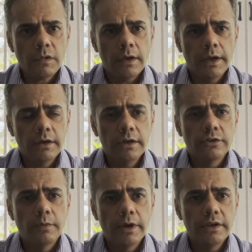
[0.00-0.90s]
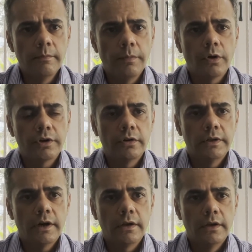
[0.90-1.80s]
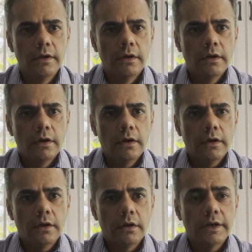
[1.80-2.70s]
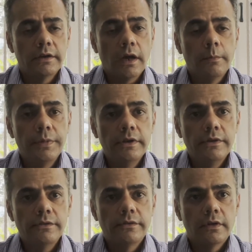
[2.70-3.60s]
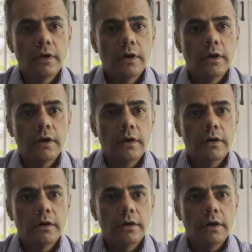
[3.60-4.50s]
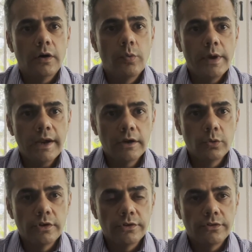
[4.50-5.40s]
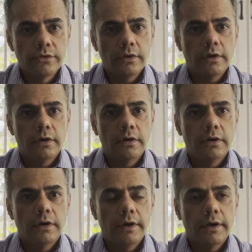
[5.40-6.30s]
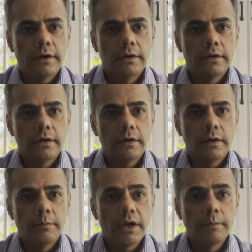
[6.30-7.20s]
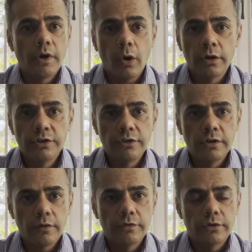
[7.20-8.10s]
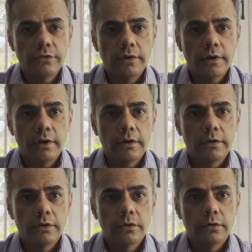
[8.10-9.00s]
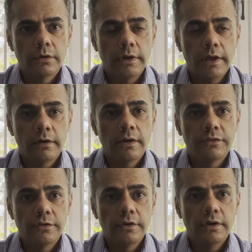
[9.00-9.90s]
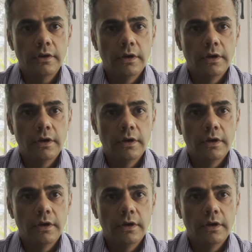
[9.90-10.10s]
And it's very important that companies awake to this and become cognizant of this, and take necessary